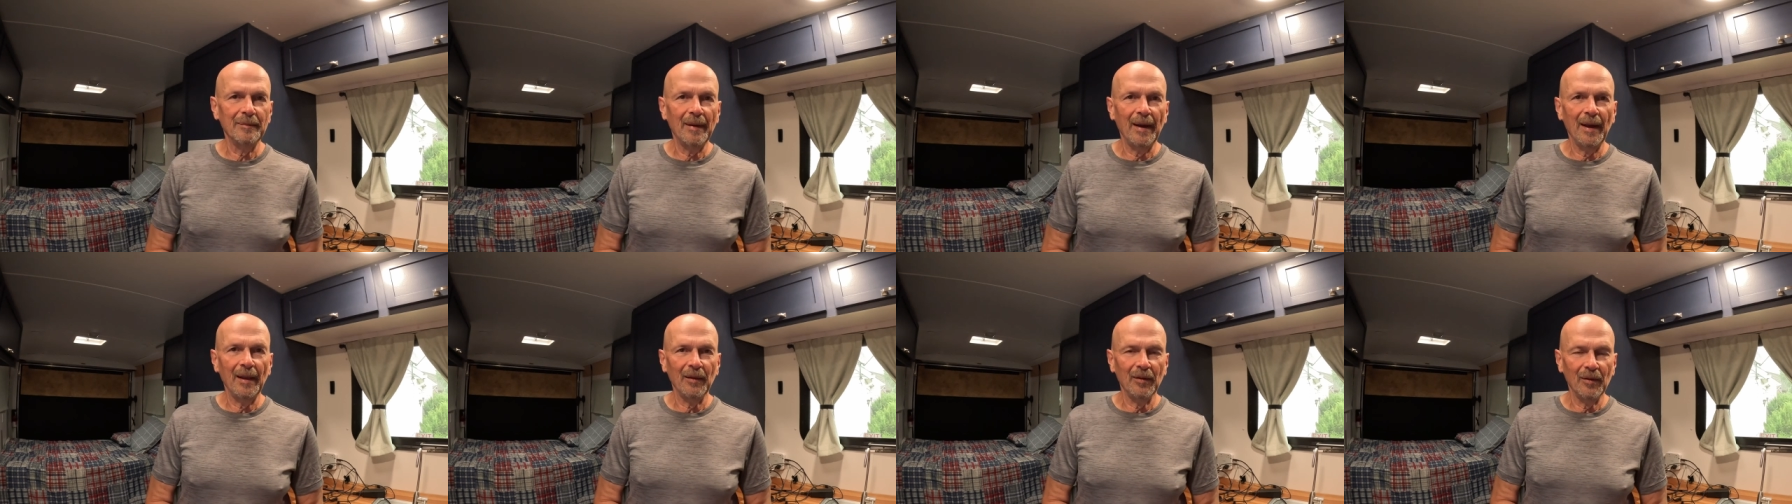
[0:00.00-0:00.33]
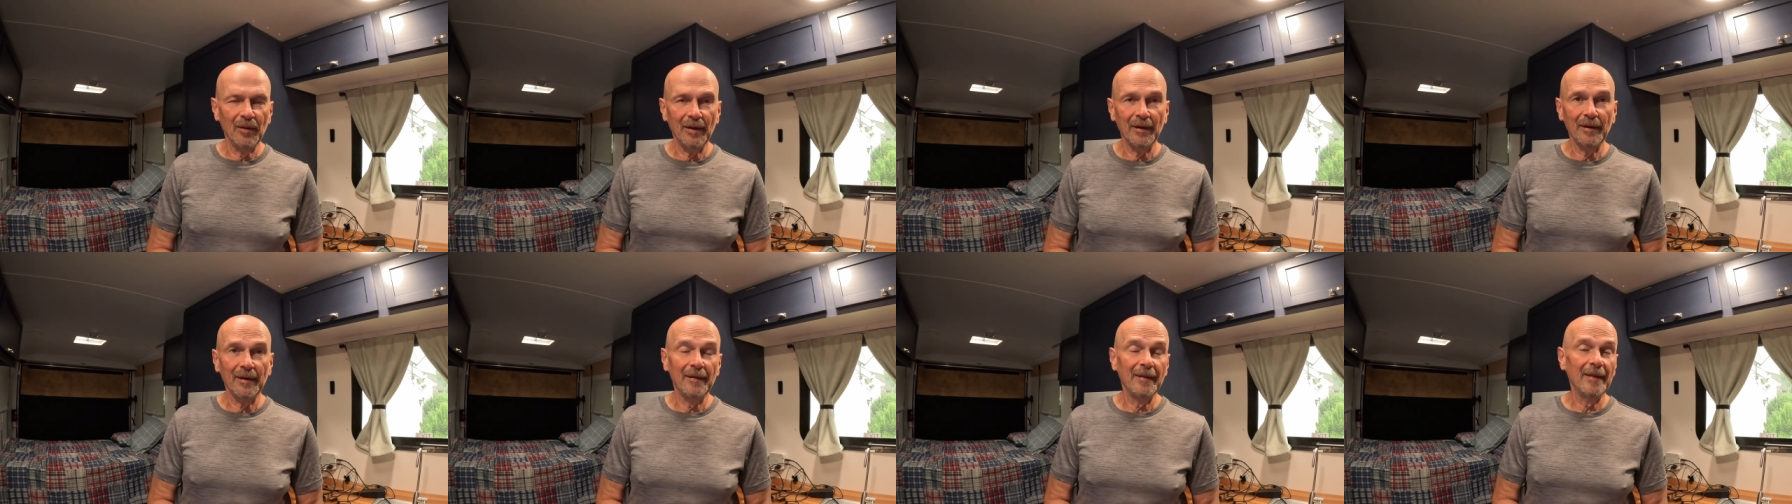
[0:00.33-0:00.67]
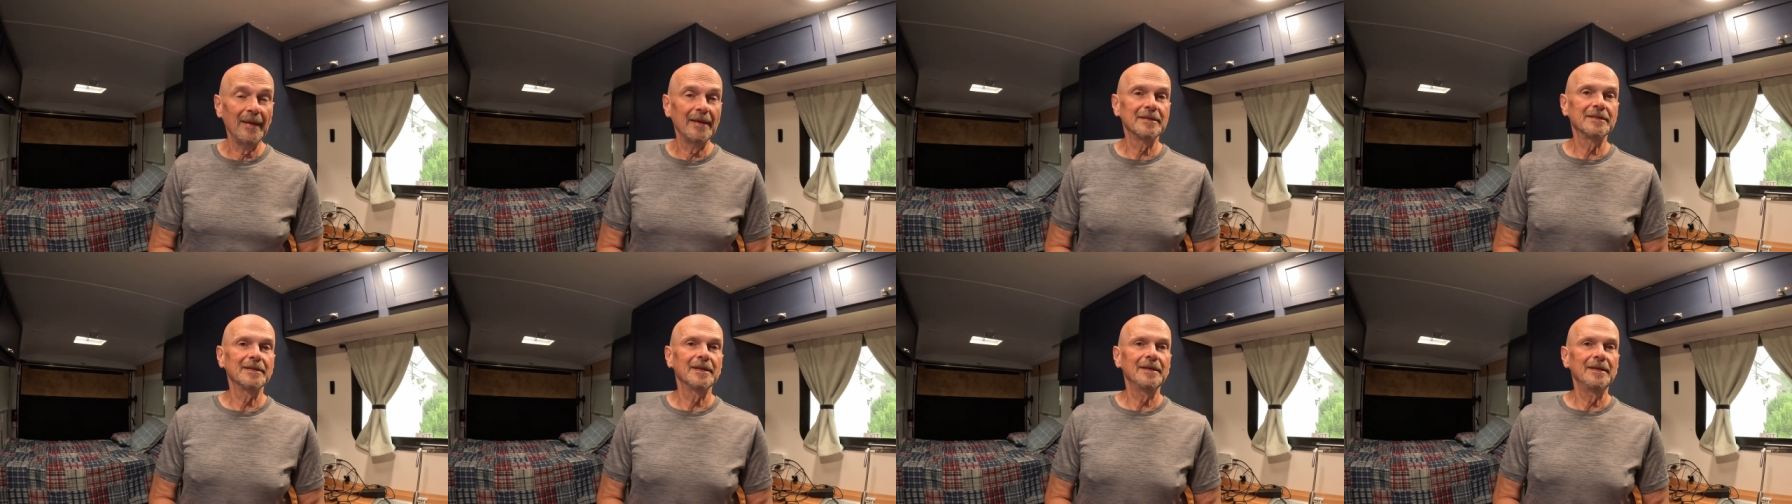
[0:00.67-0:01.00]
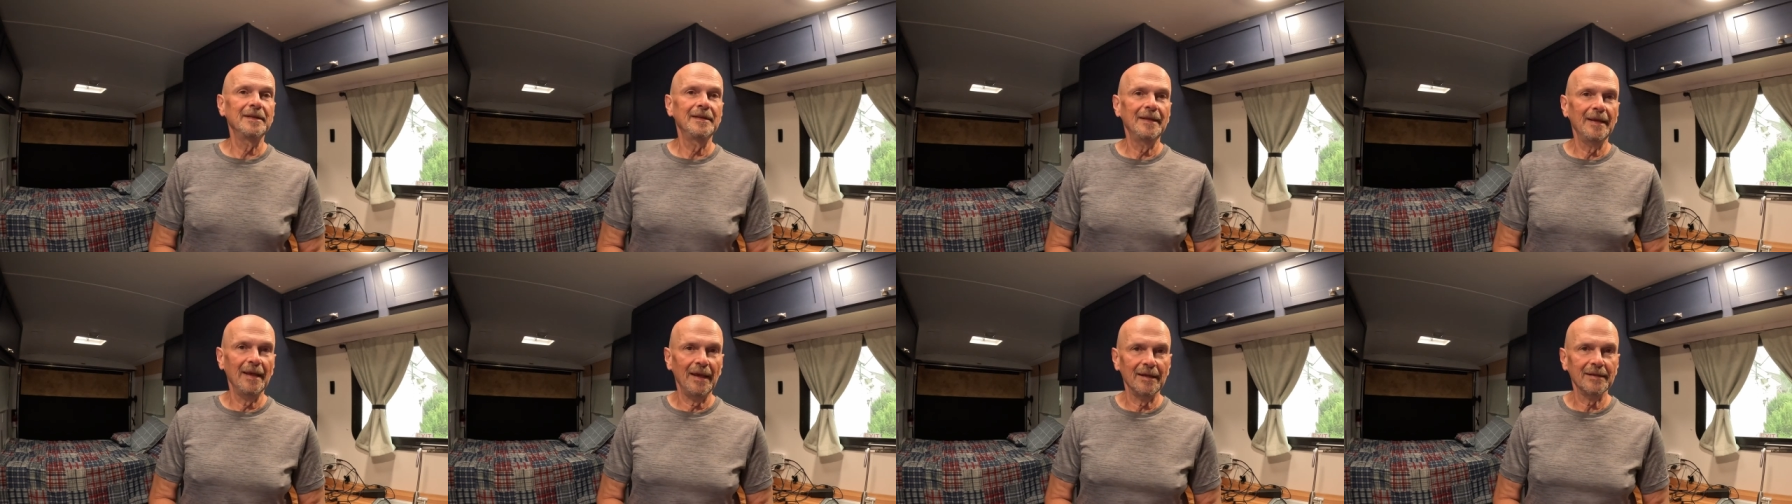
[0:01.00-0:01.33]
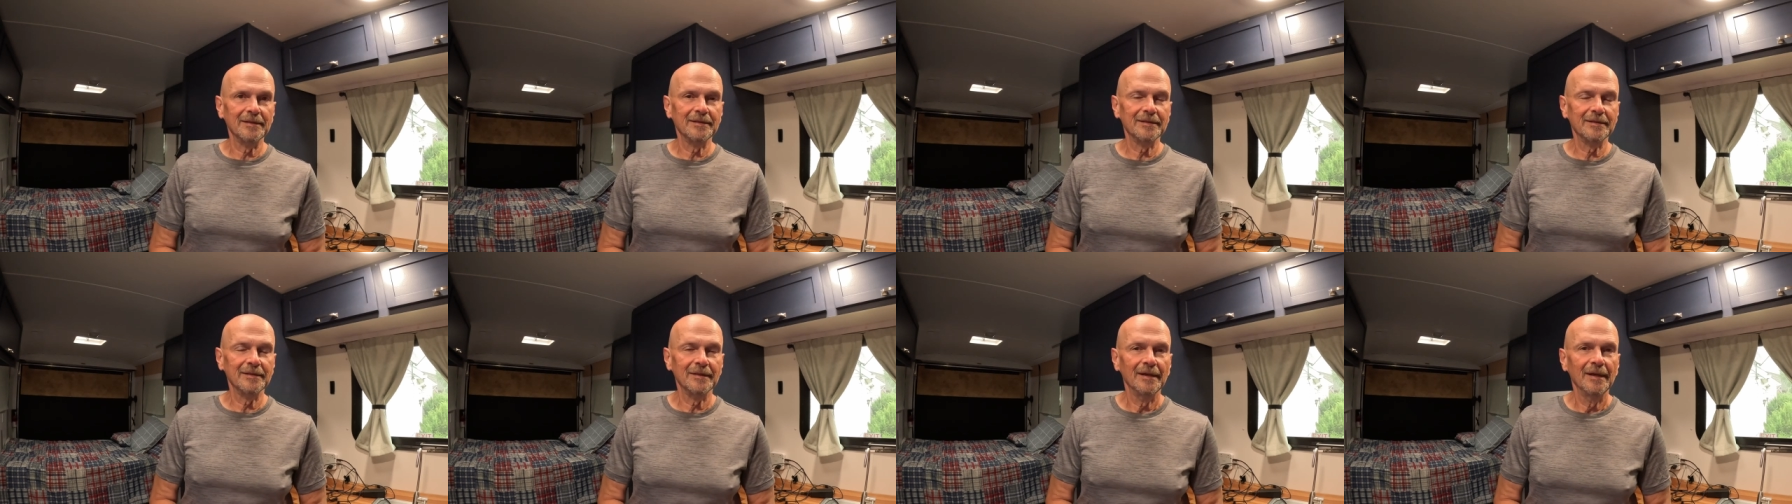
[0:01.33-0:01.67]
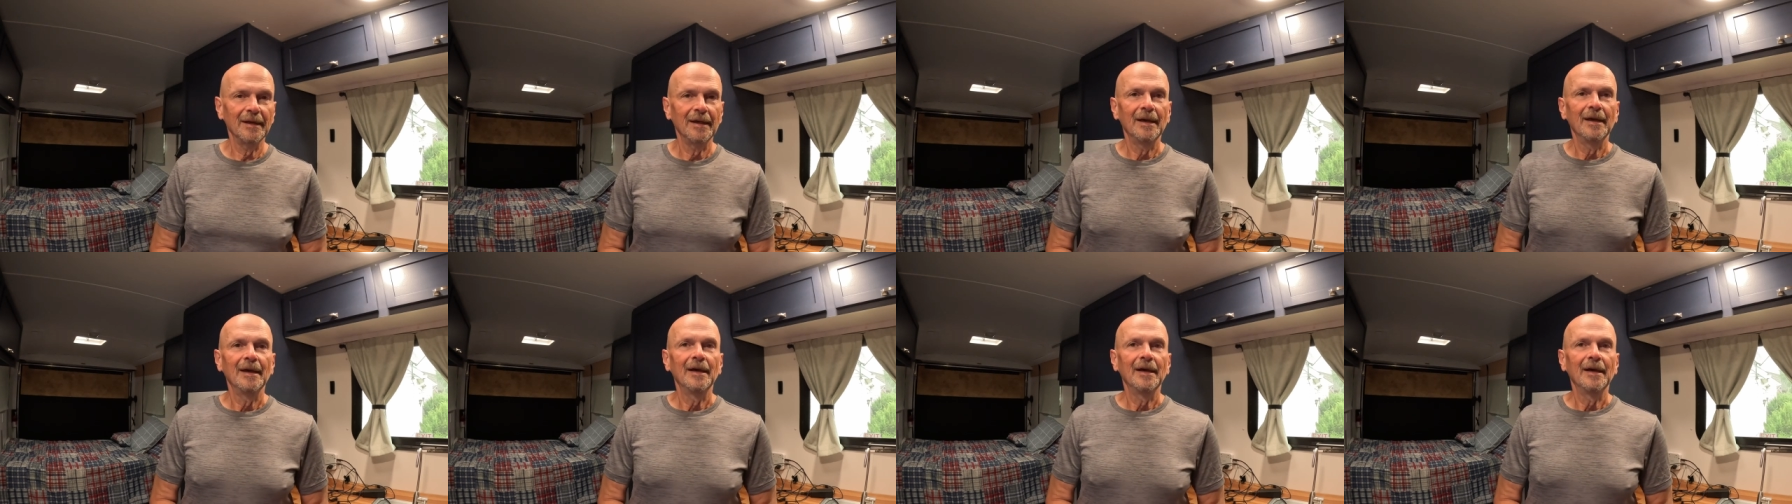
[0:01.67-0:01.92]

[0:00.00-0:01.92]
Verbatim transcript: in my lawn? And they said yes.